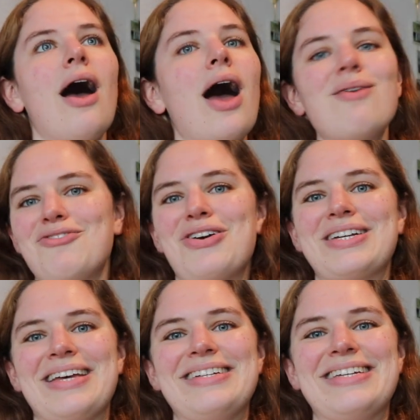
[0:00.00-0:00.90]
I'm very
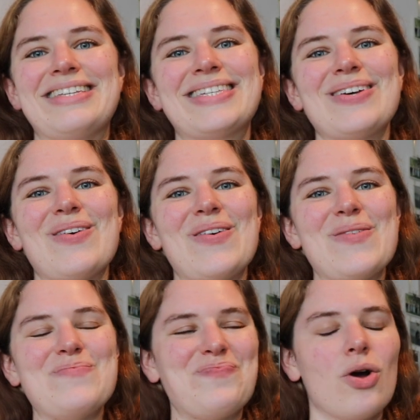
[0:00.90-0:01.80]
excited.
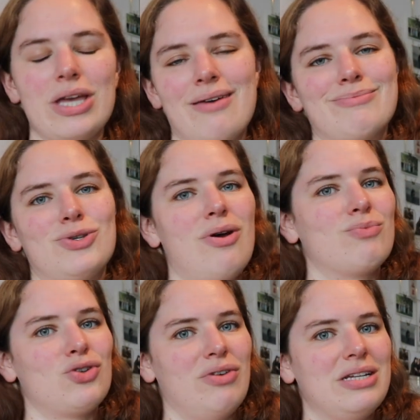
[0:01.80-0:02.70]
So okay, I'm sorry,